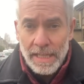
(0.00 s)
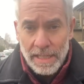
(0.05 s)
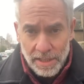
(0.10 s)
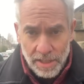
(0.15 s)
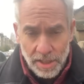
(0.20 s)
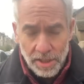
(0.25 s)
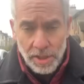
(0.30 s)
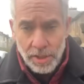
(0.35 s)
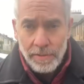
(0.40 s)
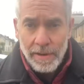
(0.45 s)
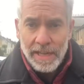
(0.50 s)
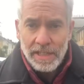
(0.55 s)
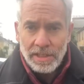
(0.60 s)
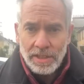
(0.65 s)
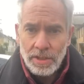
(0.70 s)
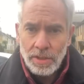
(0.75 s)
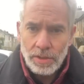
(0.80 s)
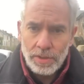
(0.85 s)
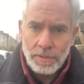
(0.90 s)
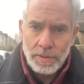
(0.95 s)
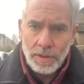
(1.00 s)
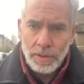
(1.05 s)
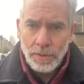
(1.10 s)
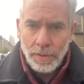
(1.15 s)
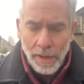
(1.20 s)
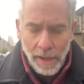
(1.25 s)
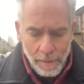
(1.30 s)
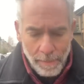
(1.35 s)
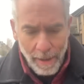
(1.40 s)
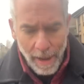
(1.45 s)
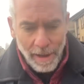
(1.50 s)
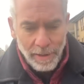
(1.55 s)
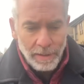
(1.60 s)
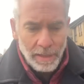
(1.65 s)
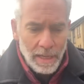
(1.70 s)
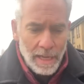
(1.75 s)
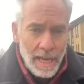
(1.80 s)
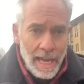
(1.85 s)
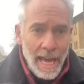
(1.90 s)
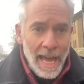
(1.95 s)
This is US stocks we're talking about.
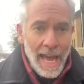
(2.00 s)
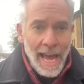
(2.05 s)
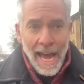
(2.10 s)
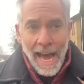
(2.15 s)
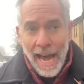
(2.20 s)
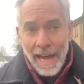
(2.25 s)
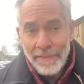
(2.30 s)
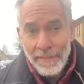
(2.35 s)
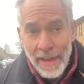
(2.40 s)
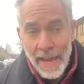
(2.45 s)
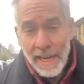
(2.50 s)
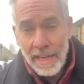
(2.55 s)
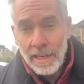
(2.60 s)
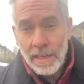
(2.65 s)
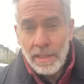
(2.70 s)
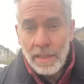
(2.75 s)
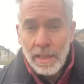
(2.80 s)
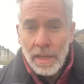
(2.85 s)
And then